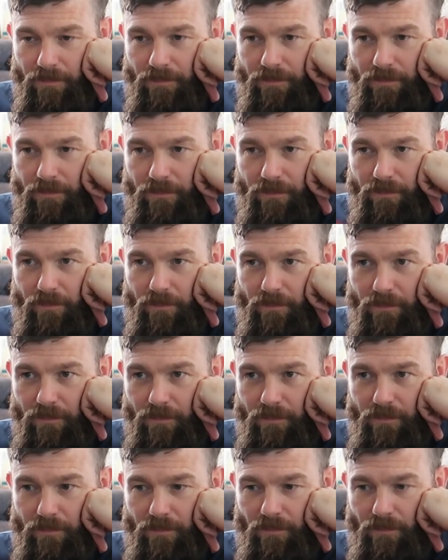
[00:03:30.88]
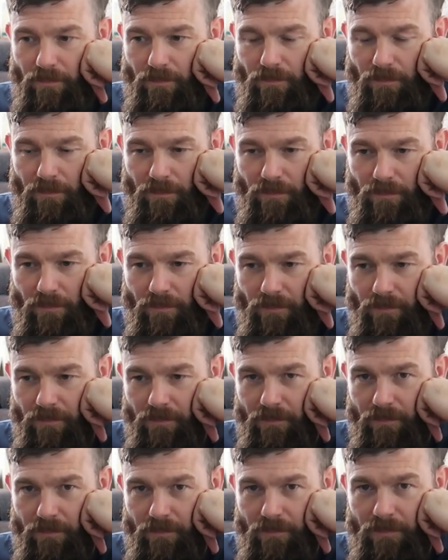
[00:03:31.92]

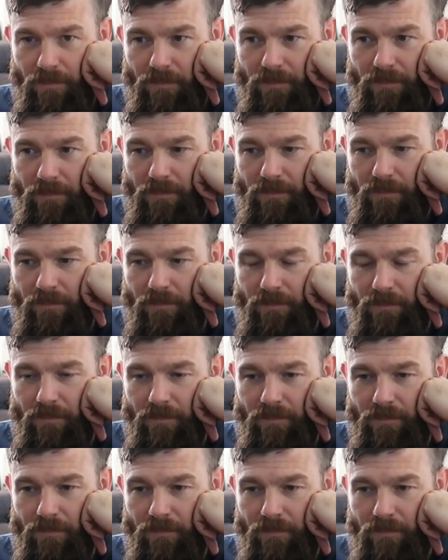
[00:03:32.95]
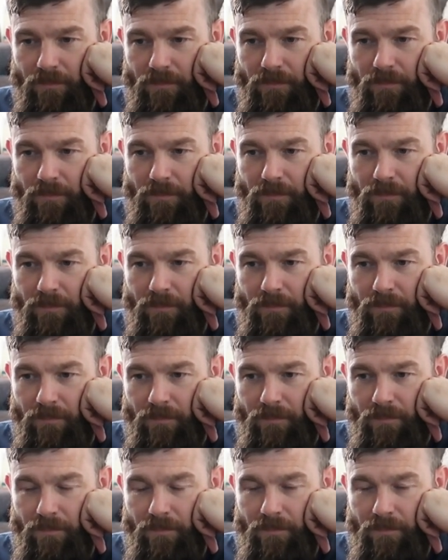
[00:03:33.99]
No words are spoken by the person on screen.